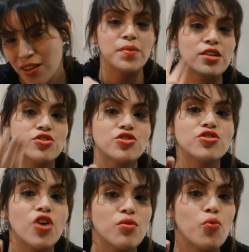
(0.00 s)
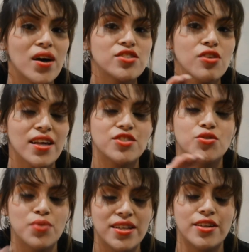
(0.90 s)
Because you don't want to let
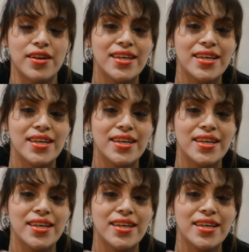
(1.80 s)
your reader